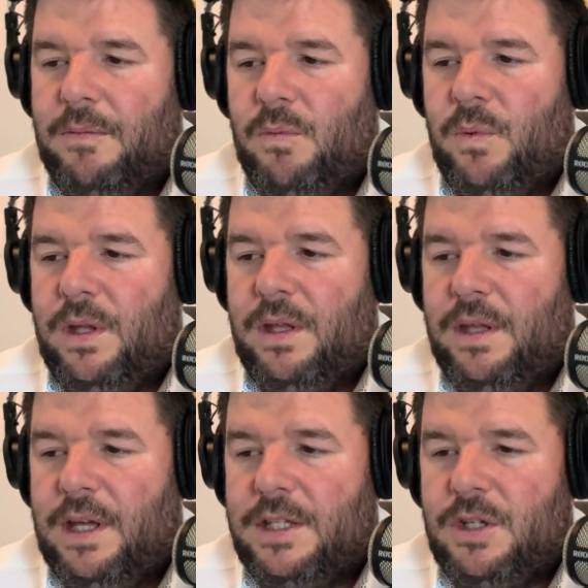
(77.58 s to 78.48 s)
We,
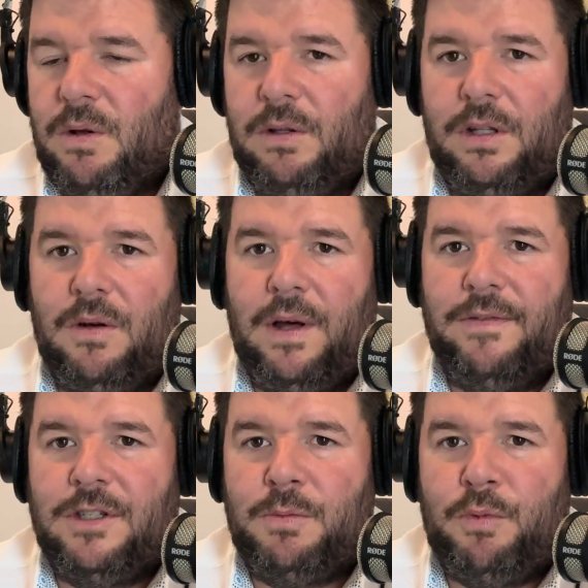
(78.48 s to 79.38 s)
as you all know, have
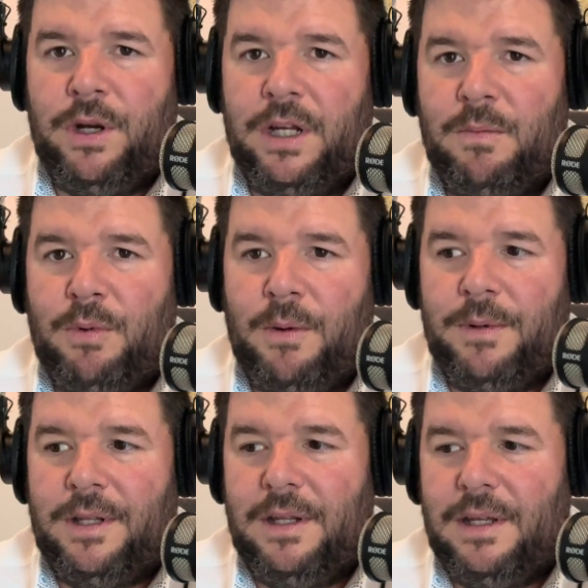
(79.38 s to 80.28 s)
a spring on
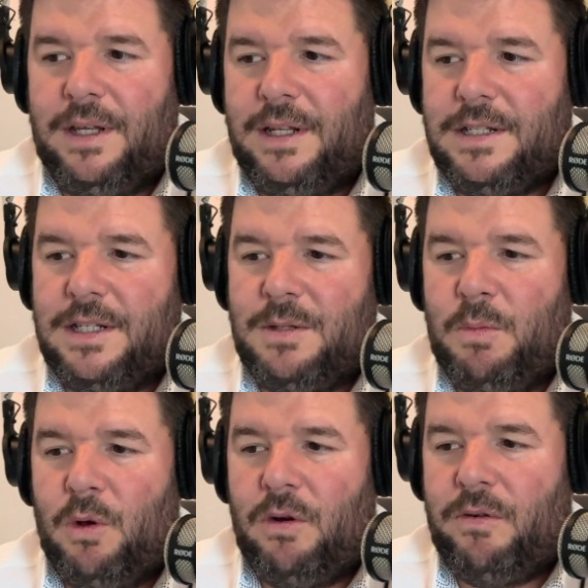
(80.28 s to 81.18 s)
property, and there's a
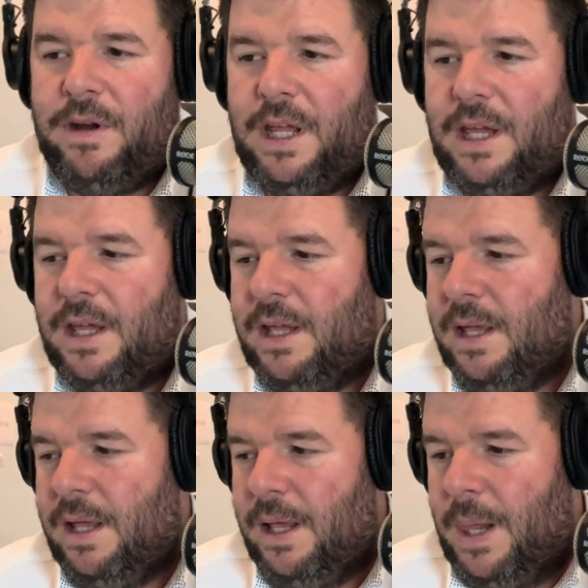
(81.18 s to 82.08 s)
small creek,
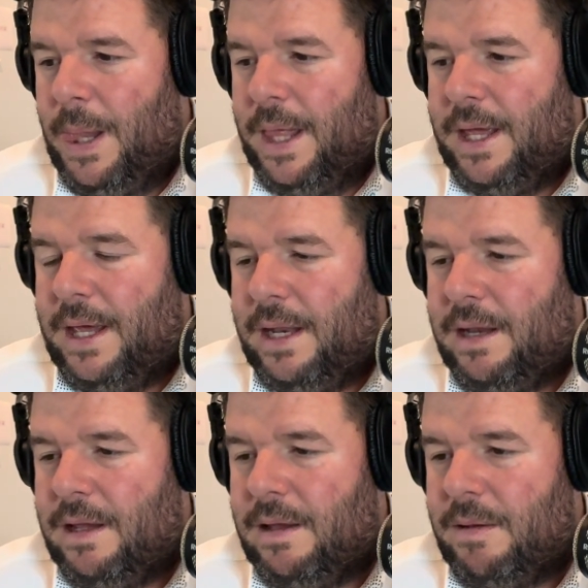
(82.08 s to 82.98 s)
and
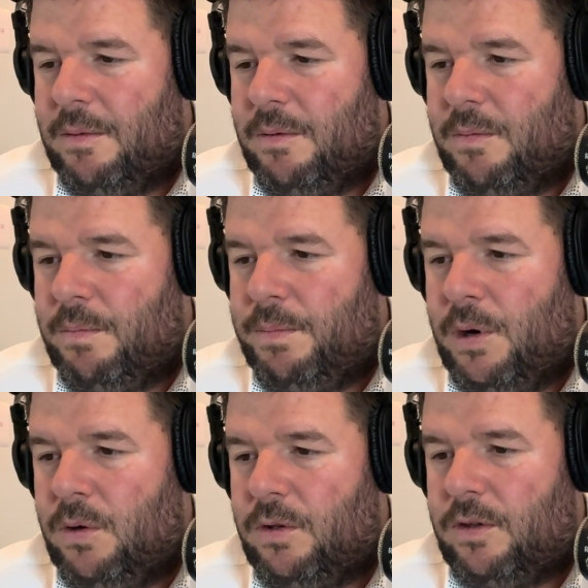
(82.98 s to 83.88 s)

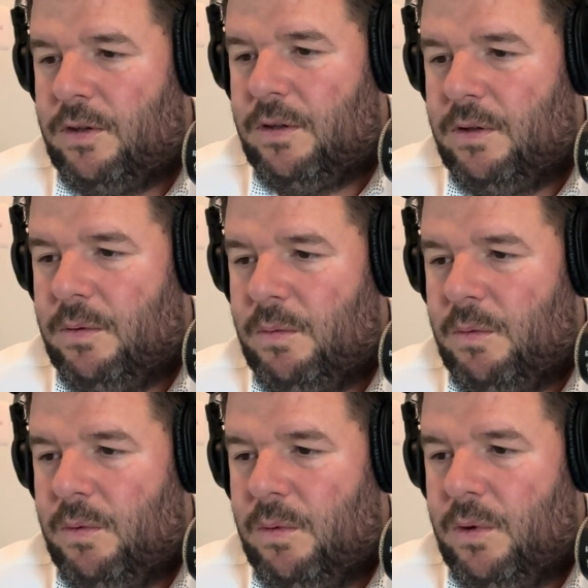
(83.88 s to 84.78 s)
boats
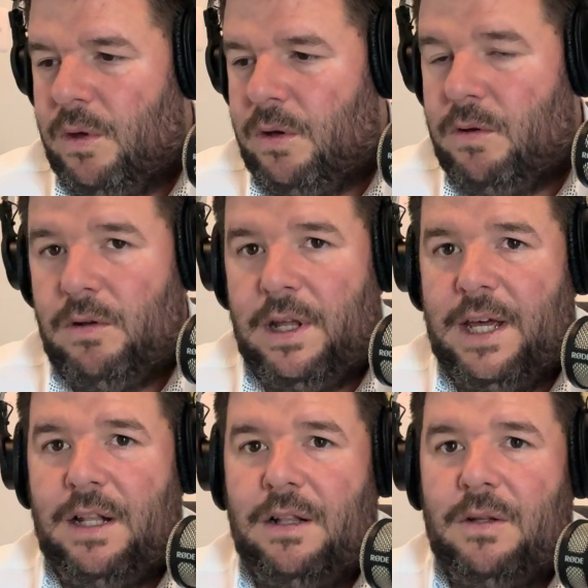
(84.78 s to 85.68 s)
couldn't
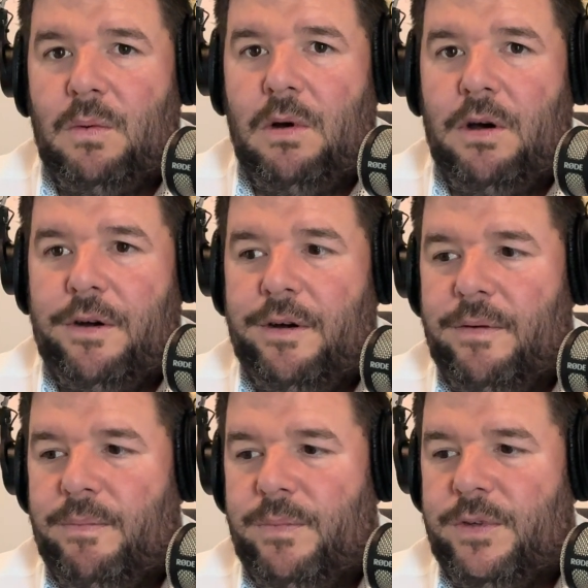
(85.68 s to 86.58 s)
handle the water,
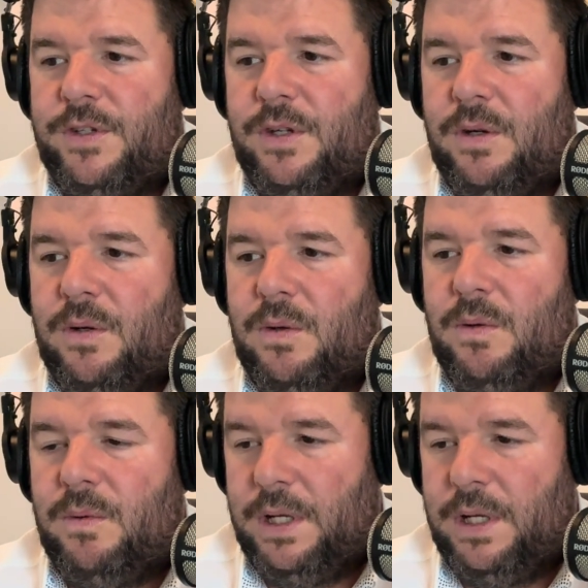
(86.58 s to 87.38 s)
so